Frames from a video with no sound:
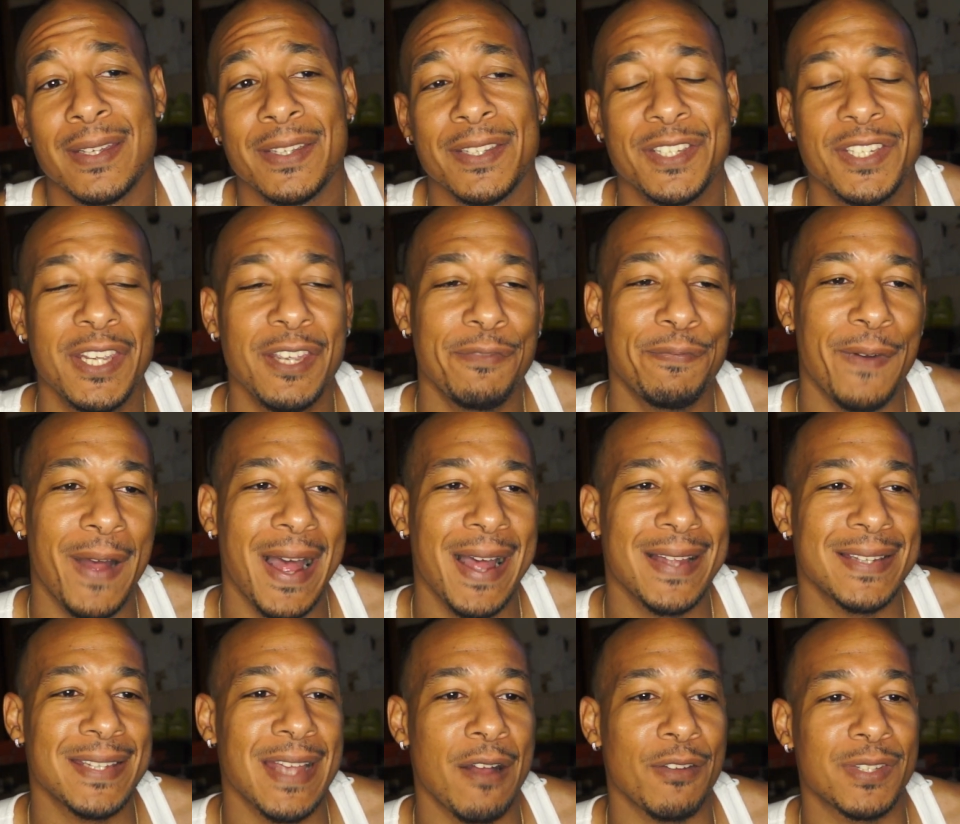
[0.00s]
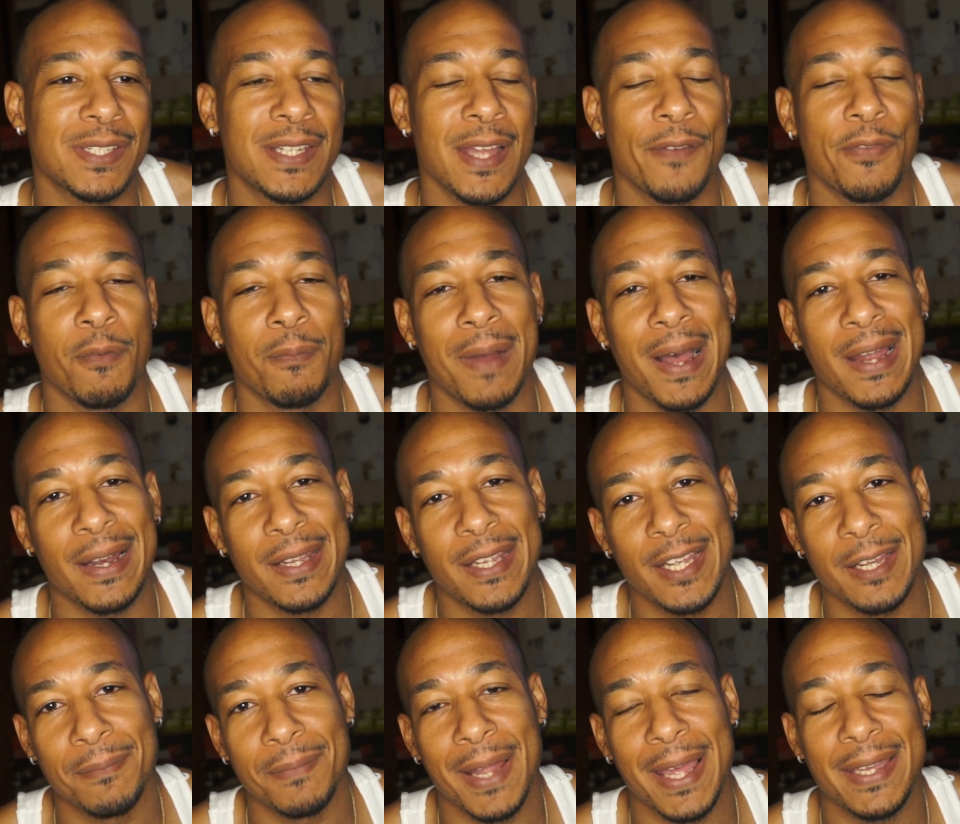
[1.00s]
she finds out stuff about
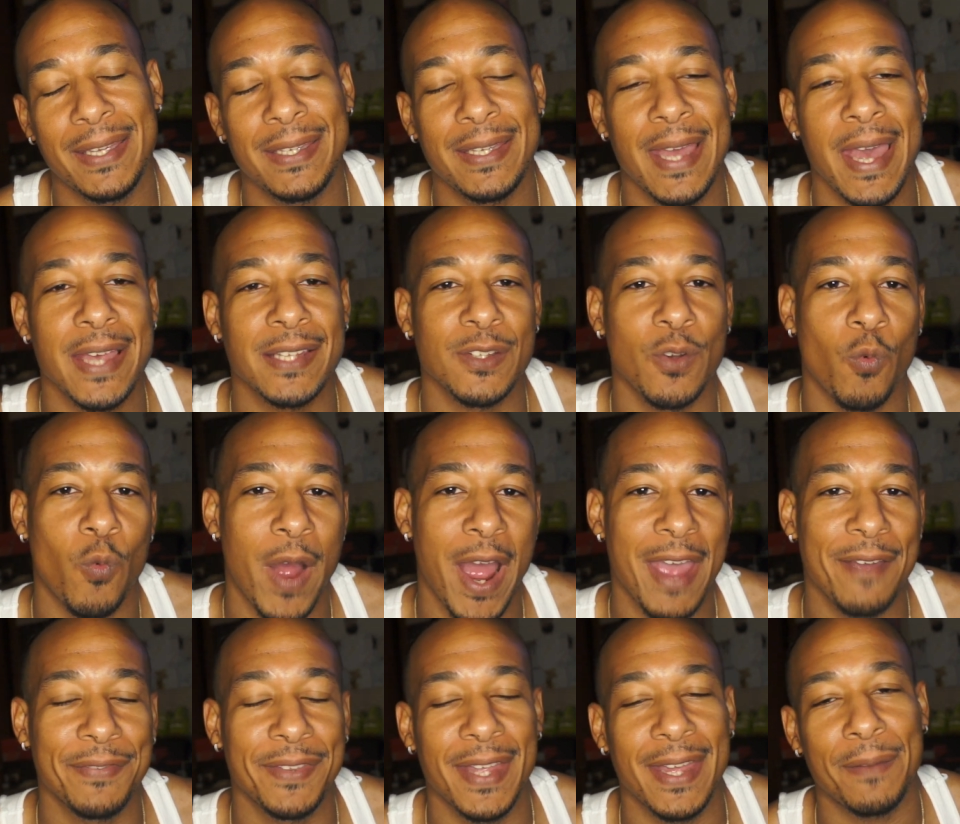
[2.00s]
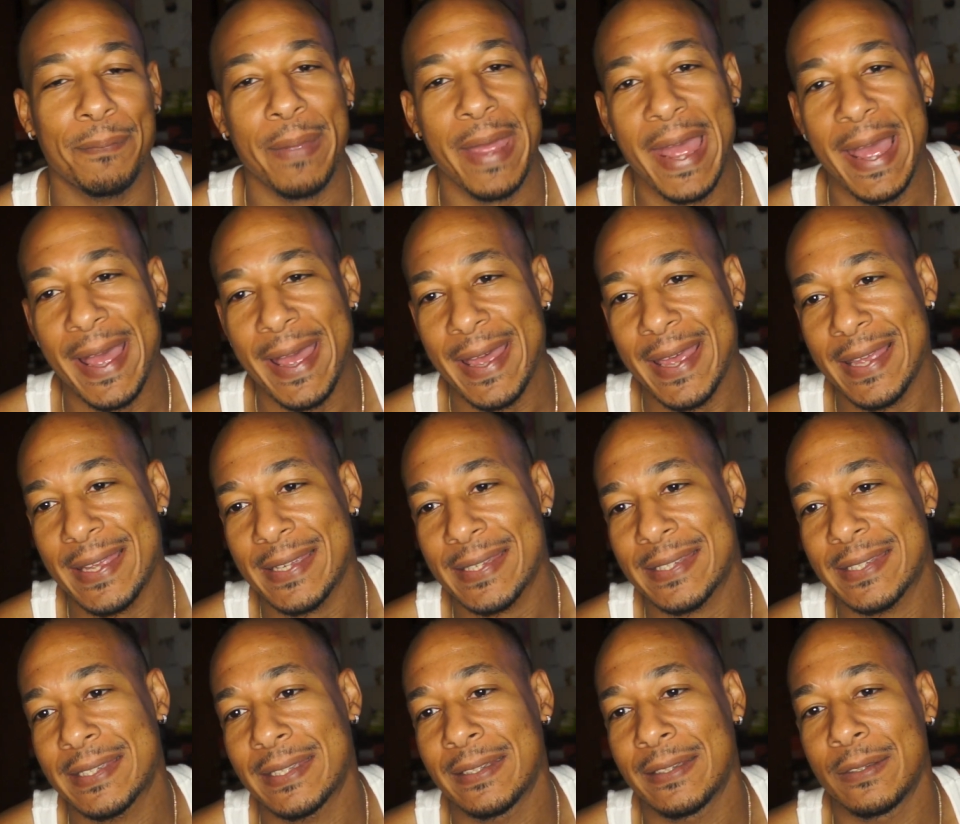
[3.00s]
him, like he has a wife that
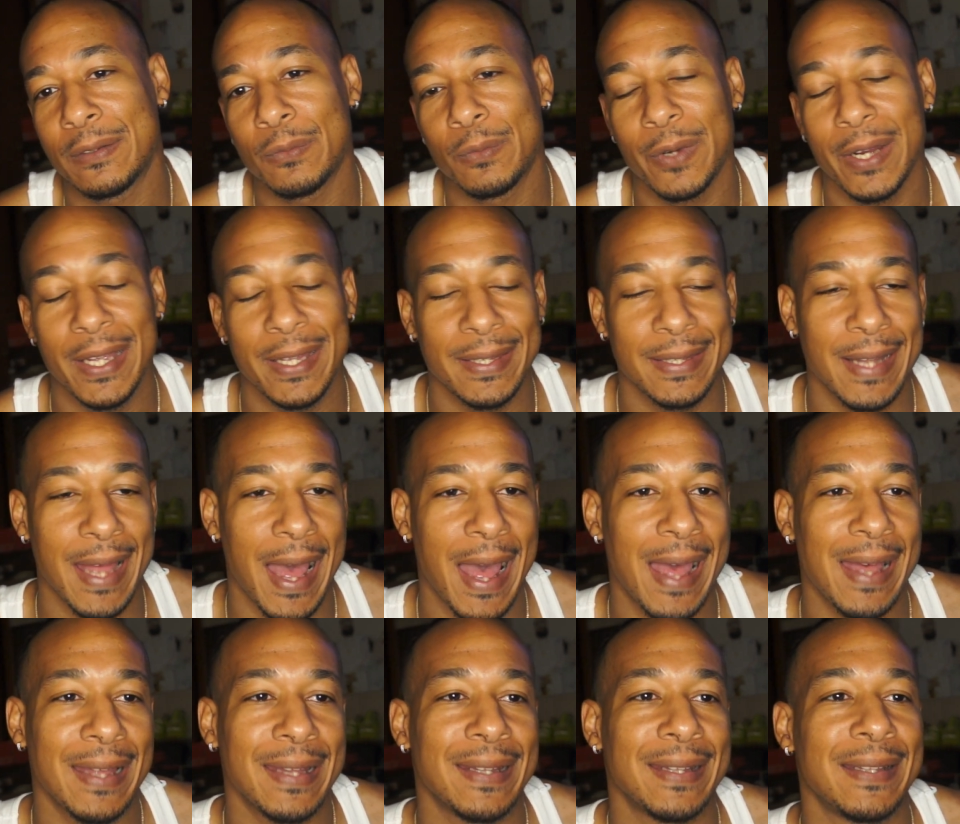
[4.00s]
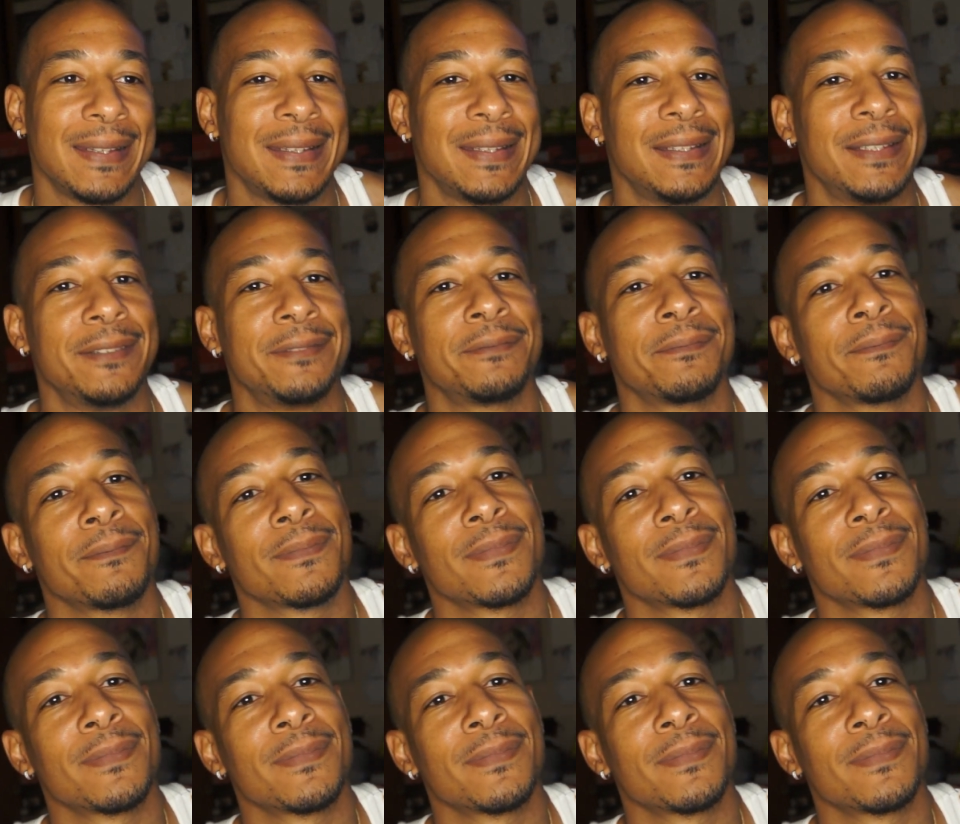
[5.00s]
passed and whatnot, and